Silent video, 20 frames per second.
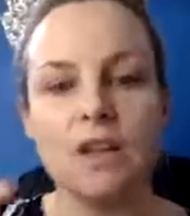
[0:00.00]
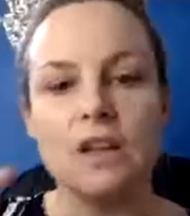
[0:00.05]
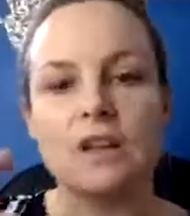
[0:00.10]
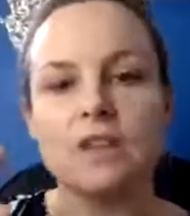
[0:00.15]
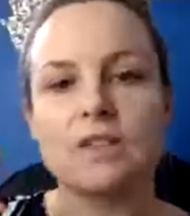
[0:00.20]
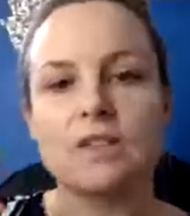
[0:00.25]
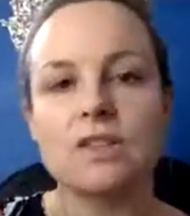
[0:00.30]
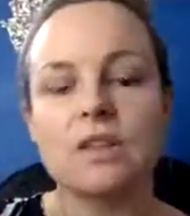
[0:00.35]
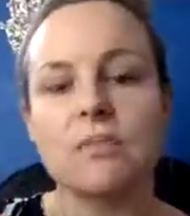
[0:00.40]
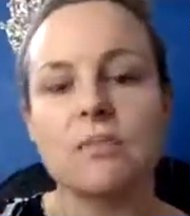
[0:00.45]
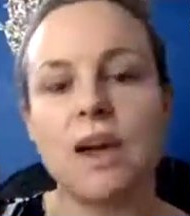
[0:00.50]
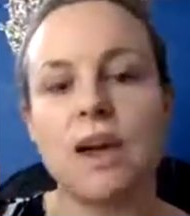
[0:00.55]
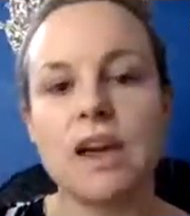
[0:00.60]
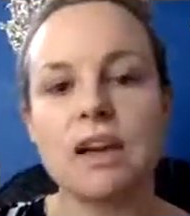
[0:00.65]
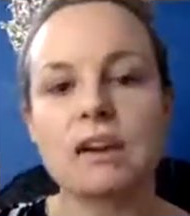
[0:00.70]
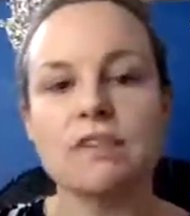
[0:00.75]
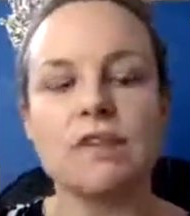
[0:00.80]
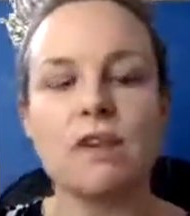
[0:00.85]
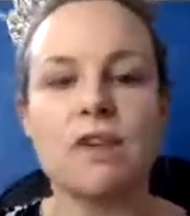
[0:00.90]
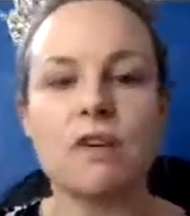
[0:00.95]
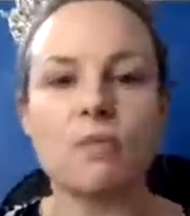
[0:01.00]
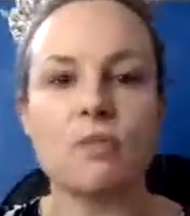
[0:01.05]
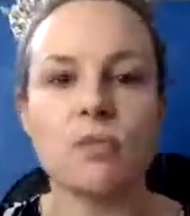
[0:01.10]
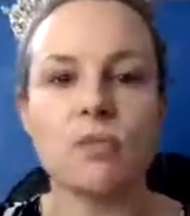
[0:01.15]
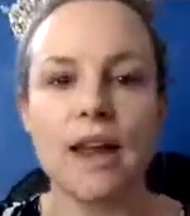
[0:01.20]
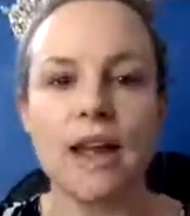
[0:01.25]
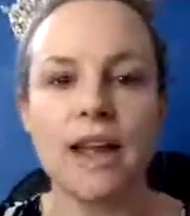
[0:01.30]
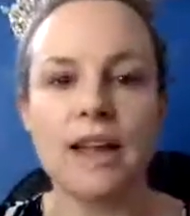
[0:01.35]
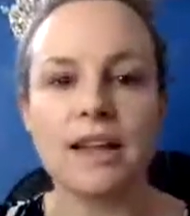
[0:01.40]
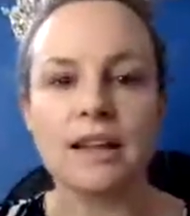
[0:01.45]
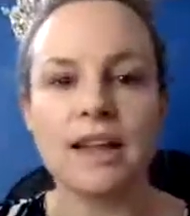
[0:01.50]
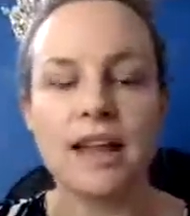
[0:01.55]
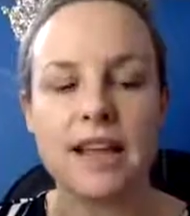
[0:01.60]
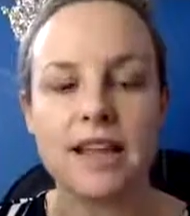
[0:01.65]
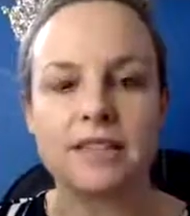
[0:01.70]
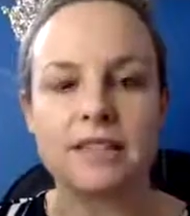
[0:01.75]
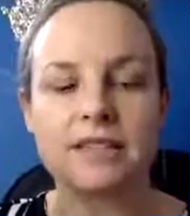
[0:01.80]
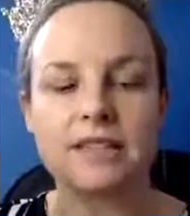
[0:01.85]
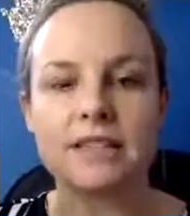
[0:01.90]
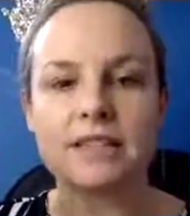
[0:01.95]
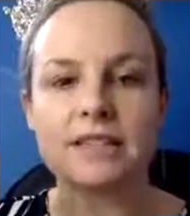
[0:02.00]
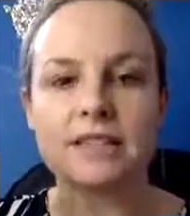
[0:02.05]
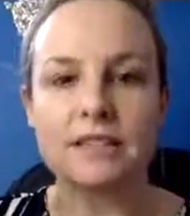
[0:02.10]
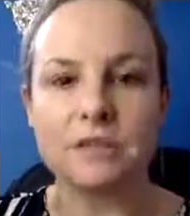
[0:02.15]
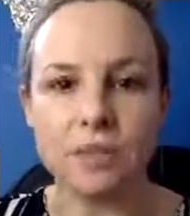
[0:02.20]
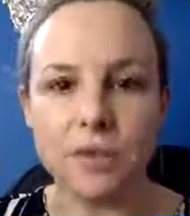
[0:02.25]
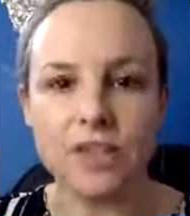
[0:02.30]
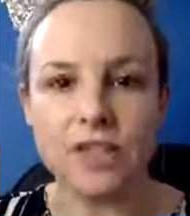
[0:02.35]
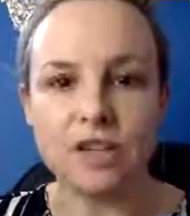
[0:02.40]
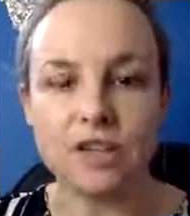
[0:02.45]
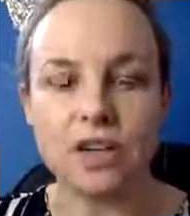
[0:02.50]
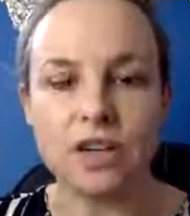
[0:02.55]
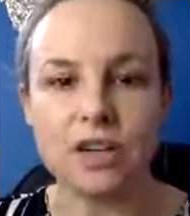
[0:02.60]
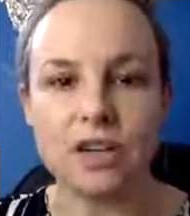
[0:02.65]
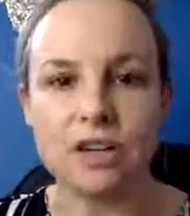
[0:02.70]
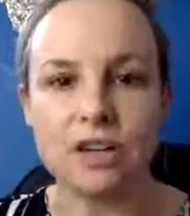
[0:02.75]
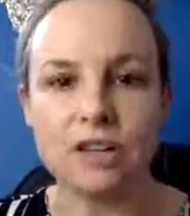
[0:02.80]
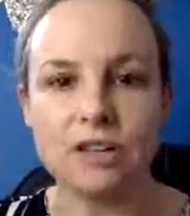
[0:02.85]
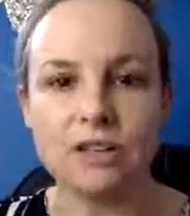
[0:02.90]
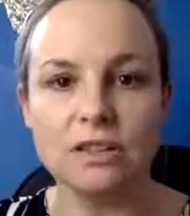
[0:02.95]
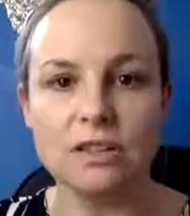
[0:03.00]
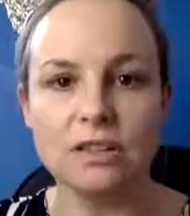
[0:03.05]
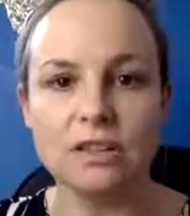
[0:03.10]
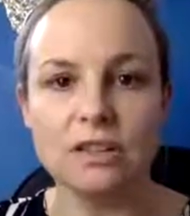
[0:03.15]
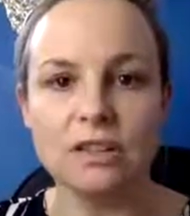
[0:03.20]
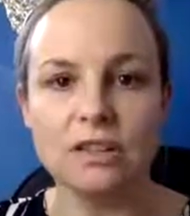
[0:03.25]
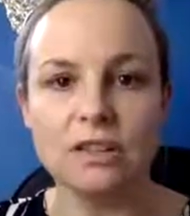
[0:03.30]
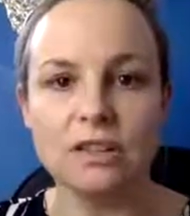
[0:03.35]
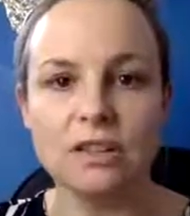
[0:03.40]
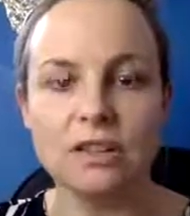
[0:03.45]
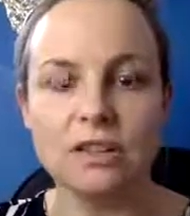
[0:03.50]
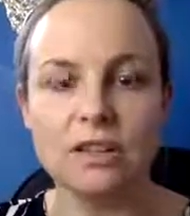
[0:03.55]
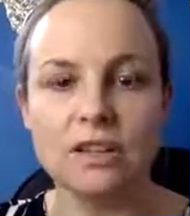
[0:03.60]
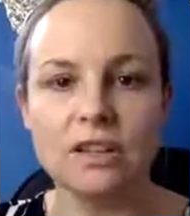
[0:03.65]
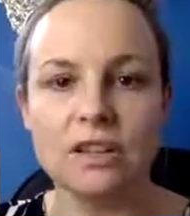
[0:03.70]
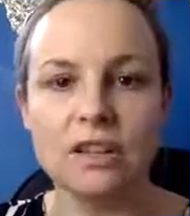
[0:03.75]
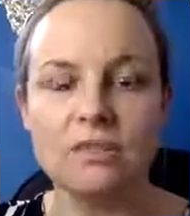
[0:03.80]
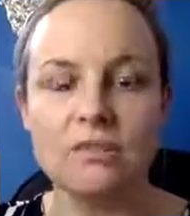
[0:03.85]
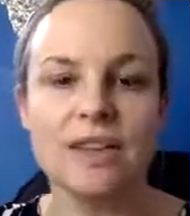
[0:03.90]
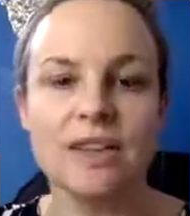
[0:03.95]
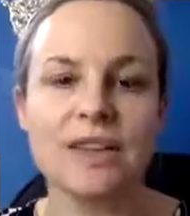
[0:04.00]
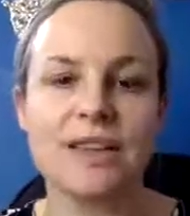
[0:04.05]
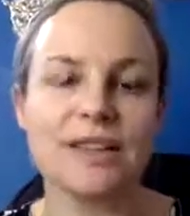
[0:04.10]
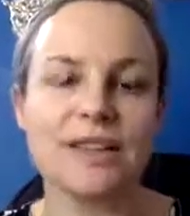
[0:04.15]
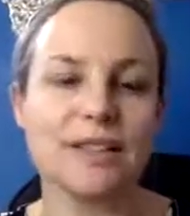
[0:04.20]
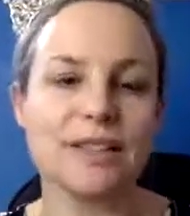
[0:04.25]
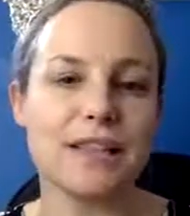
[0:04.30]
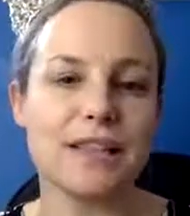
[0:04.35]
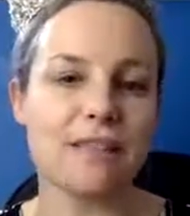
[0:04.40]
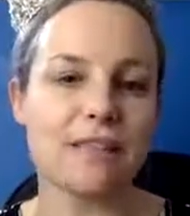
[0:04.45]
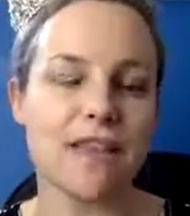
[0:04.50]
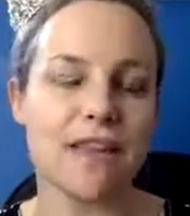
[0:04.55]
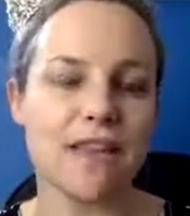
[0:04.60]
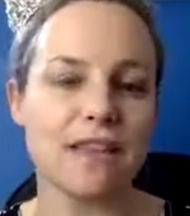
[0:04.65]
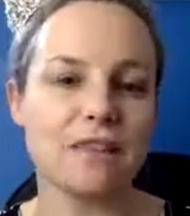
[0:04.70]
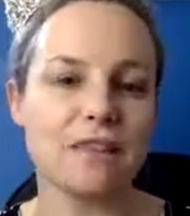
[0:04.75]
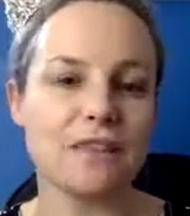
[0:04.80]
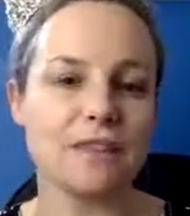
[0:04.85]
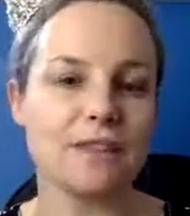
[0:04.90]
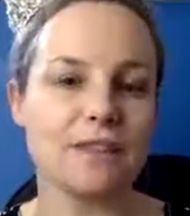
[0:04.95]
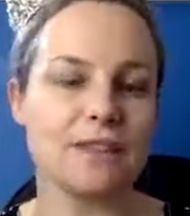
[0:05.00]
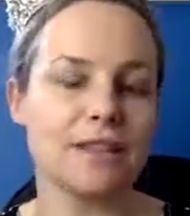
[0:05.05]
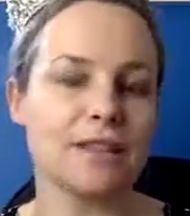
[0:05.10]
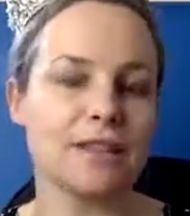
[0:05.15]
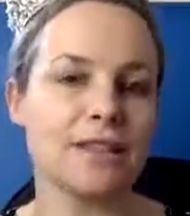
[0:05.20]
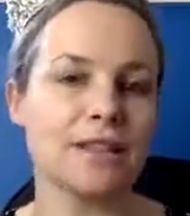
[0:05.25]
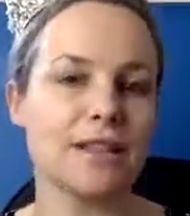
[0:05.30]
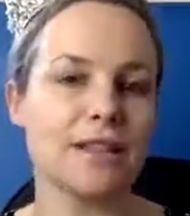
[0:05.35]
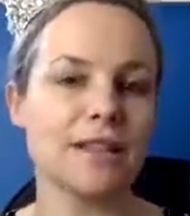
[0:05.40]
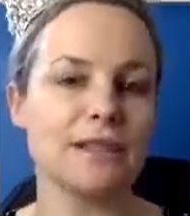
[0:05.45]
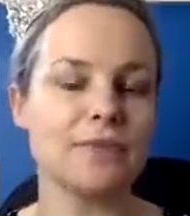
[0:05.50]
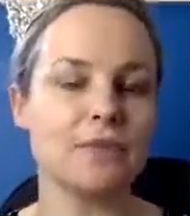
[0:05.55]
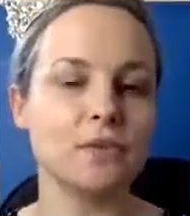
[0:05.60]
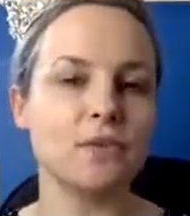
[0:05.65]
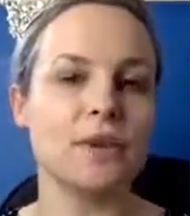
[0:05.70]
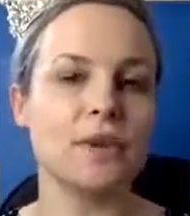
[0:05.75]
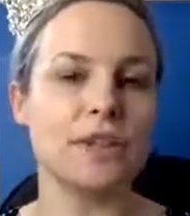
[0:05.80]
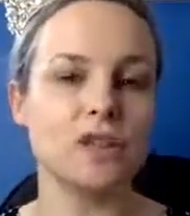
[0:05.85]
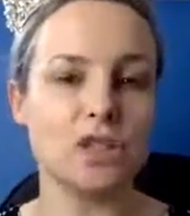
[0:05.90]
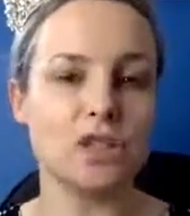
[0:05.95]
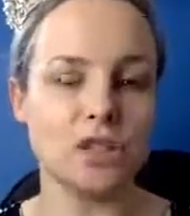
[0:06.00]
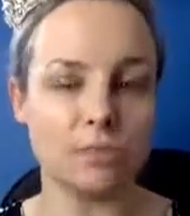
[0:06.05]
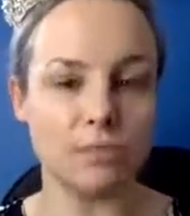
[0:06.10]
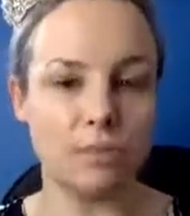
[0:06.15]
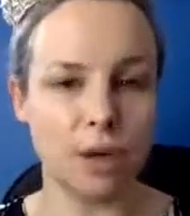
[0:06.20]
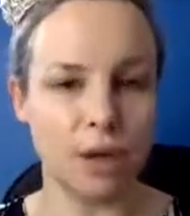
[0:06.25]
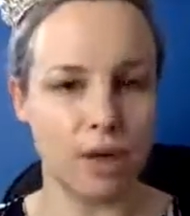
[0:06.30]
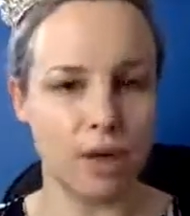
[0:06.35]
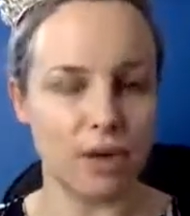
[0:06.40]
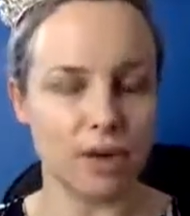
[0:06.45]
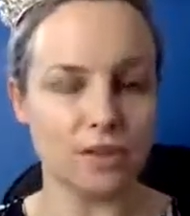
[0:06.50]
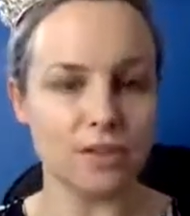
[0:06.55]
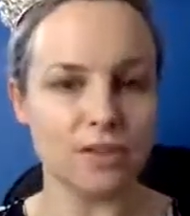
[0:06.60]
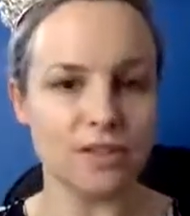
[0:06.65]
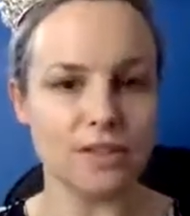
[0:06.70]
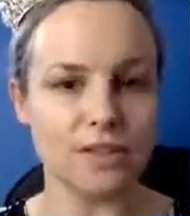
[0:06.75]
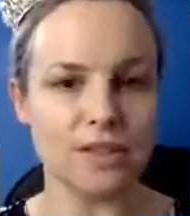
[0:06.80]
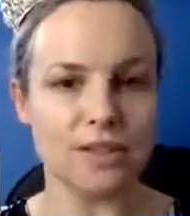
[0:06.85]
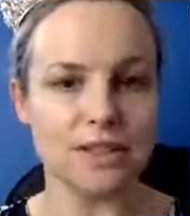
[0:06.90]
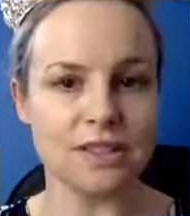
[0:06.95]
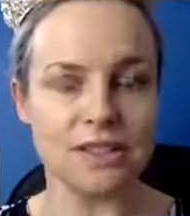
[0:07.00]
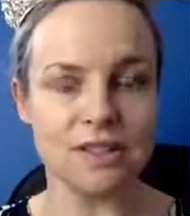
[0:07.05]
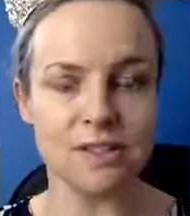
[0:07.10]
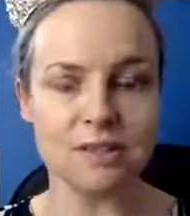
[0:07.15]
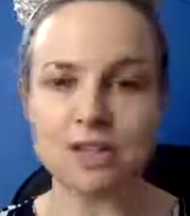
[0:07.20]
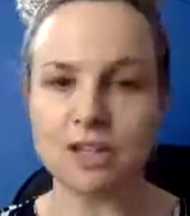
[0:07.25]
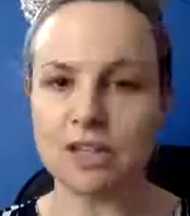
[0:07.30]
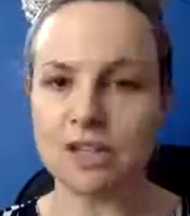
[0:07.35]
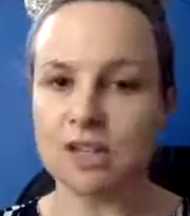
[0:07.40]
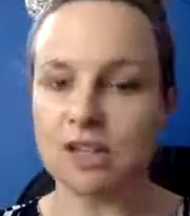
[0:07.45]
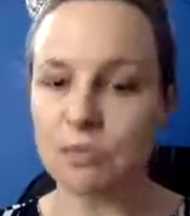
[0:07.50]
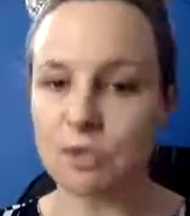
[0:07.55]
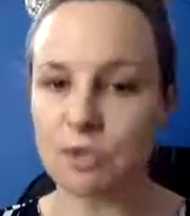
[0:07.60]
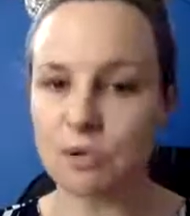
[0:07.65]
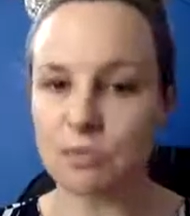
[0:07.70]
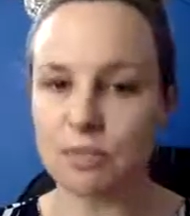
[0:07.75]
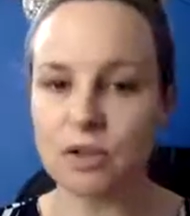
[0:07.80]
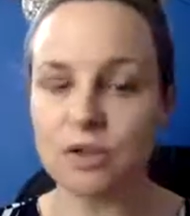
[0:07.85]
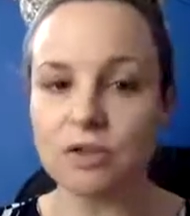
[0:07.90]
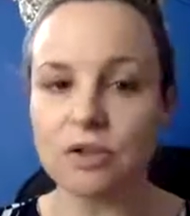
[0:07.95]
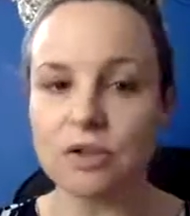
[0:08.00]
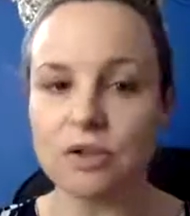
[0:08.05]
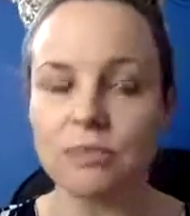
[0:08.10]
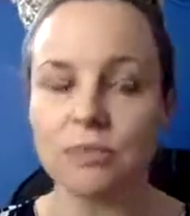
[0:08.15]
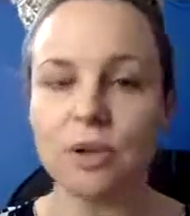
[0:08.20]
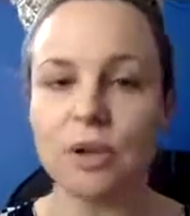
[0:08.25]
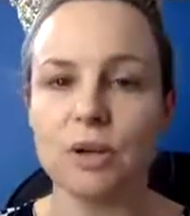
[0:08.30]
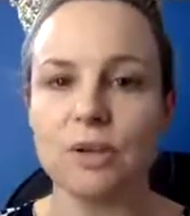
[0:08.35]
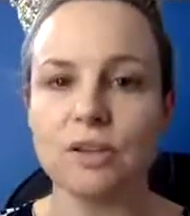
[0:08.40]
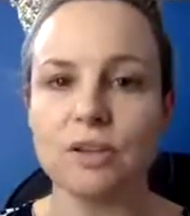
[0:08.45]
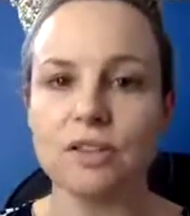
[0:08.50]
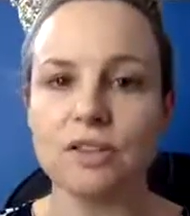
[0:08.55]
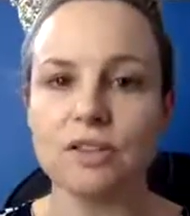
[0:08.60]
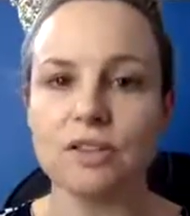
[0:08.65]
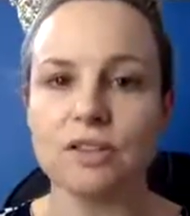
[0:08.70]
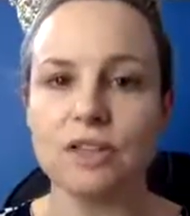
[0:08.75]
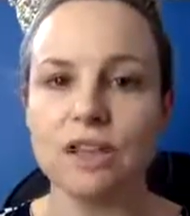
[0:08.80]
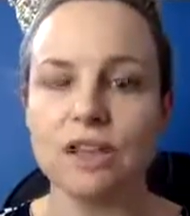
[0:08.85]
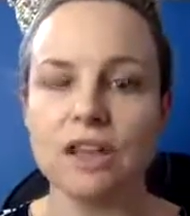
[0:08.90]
So part of her brain has switched on because if Heather is successful when she posts, especially a promotional post,